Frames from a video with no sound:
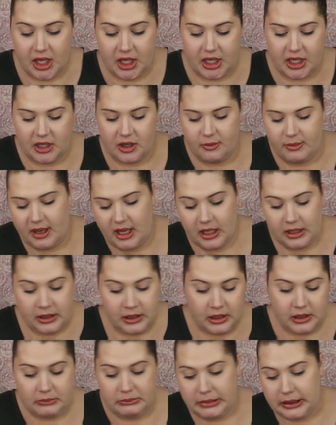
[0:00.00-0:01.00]
you know, bon
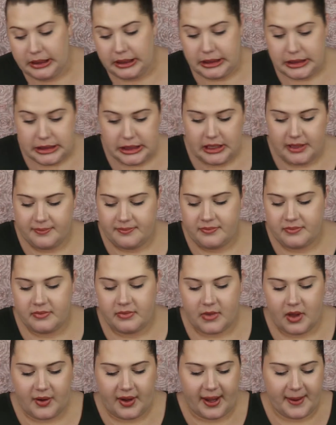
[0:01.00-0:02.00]
on a budget.
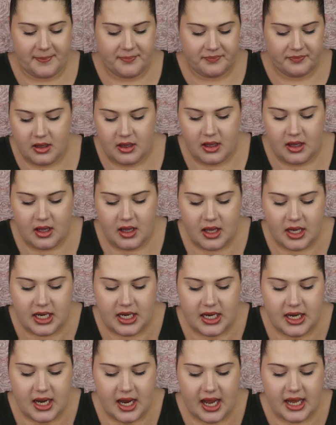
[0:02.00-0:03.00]
Okay,
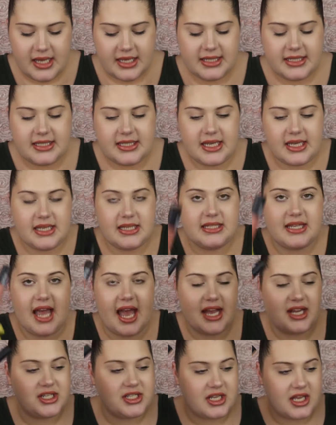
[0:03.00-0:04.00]
next is
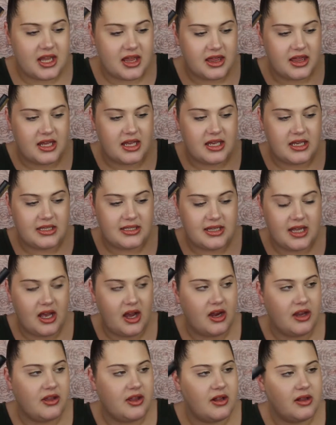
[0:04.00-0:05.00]
actually these. They
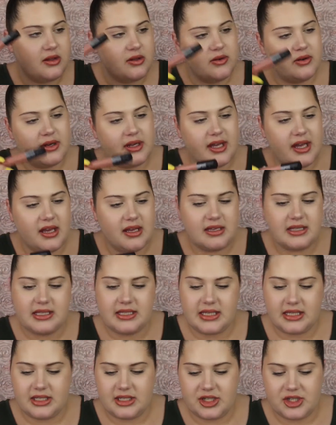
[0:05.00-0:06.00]
are the L'Oreal
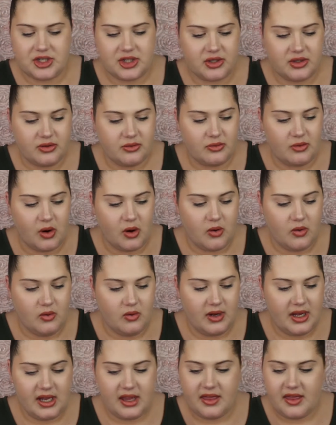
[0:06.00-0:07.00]
Signature
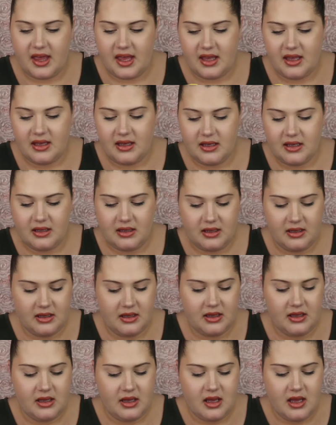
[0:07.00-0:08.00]
Rogue, I think.
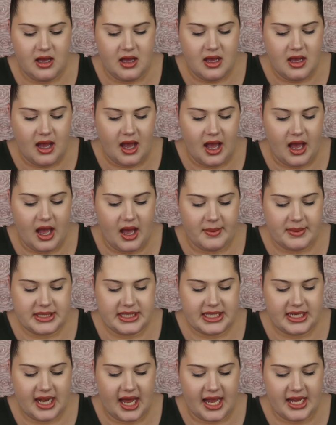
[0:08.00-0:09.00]
Um,
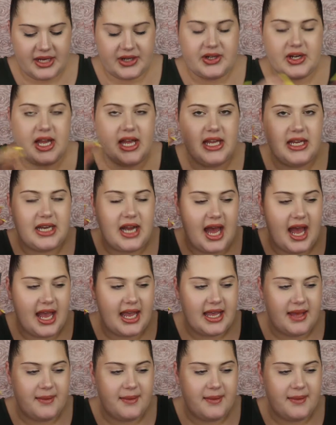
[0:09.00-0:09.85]
it's an I Create and I